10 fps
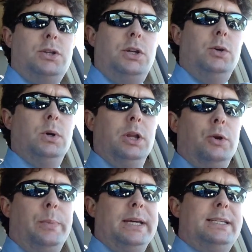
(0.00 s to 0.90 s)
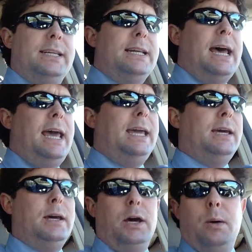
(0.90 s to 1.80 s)
to you a little bit today
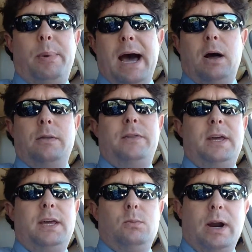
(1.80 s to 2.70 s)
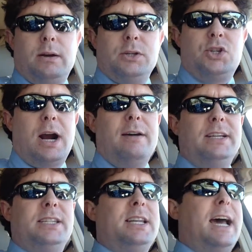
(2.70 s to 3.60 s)
about the reckless
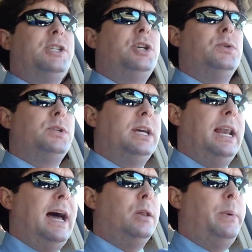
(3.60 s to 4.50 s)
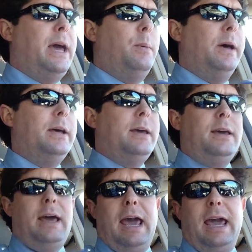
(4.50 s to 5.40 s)
driving statute in Alabama
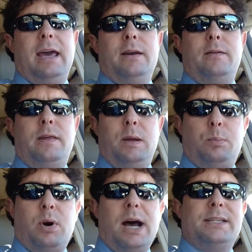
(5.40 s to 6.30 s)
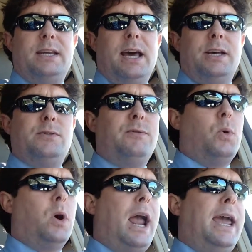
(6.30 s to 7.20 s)
and the process
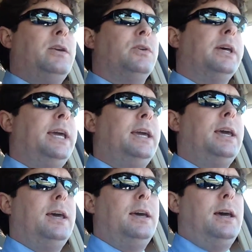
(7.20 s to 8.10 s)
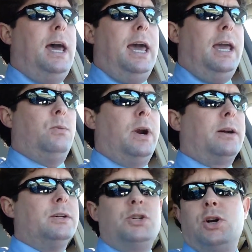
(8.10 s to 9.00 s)
for handling a
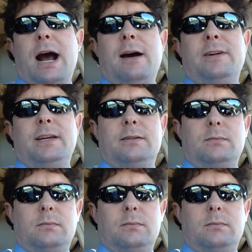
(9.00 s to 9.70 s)
reckless driving